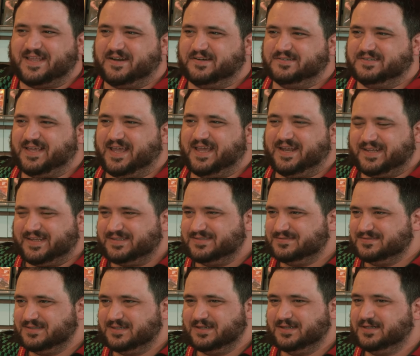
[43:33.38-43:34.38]
that are
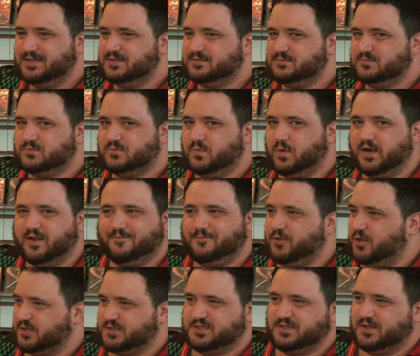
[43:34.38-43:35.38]
dated would have
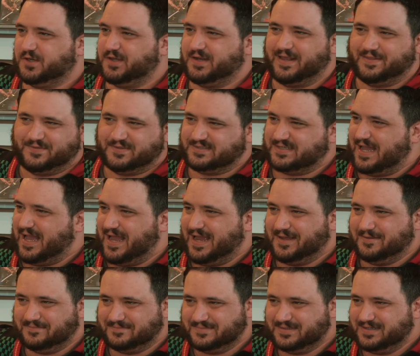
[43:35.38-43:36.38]
looked good at the
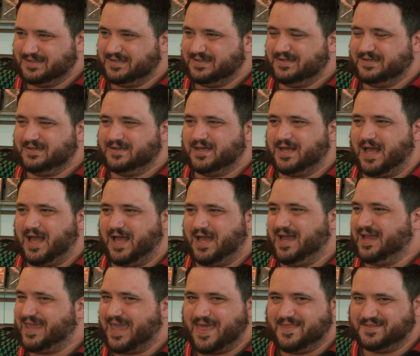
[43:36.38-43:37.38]
time. Uh,
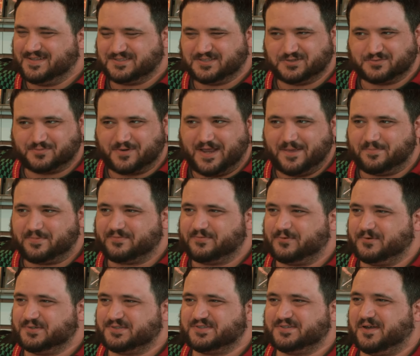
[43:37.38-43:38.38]
again, this is right
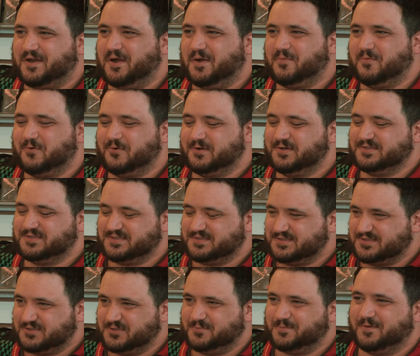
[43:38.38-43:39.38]
before Star Wars
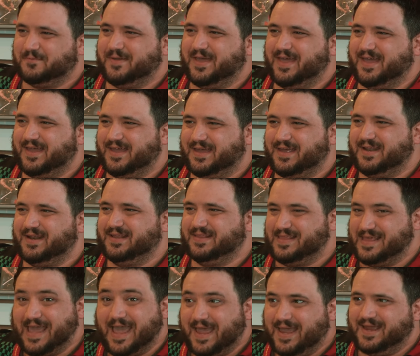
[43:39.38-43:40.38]
and Superman
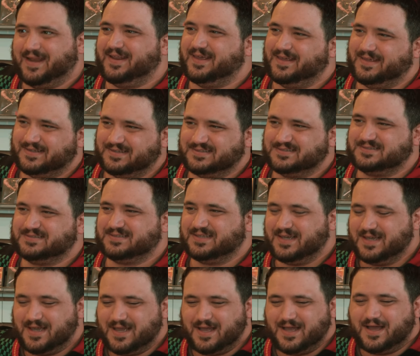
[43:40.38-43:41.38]
and the 80s.
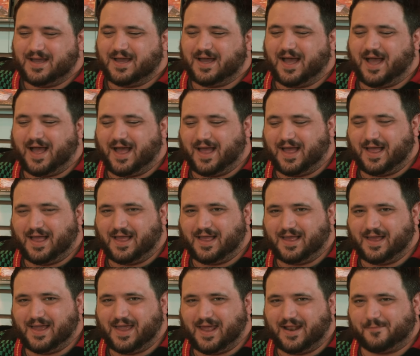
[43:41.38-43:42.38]

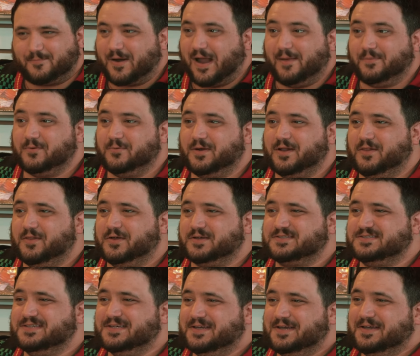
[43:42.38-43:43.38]
Uh, and it probably would have
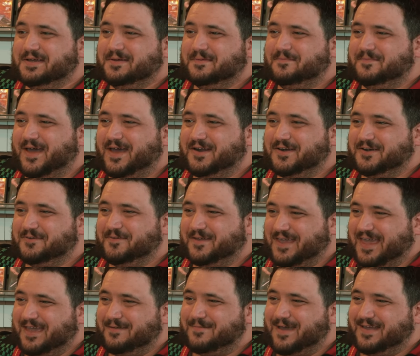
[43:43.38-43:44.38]
looked better if it
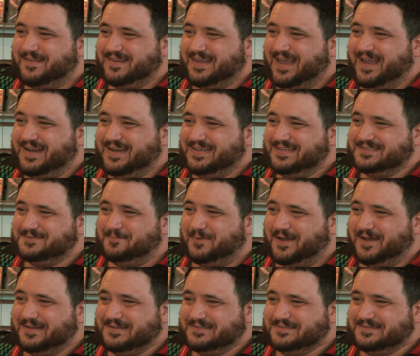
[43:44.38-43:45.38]
came out in the 80s,
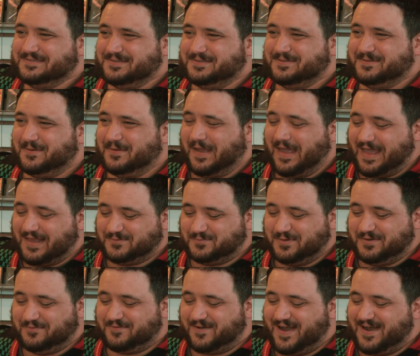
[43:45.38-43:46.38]
but as
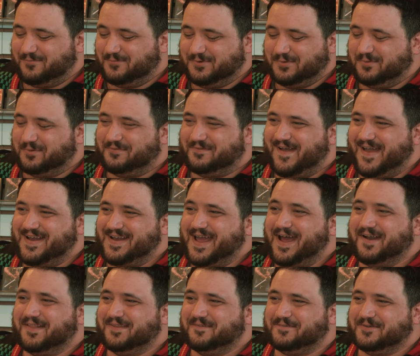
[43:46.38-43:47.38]
we we will find
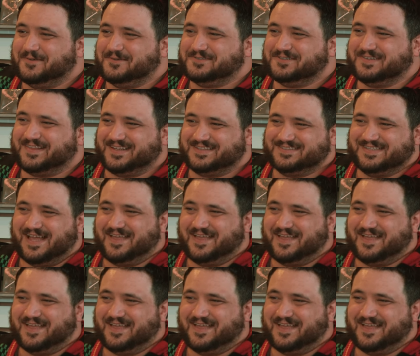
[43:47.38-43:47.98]
out in the future, that's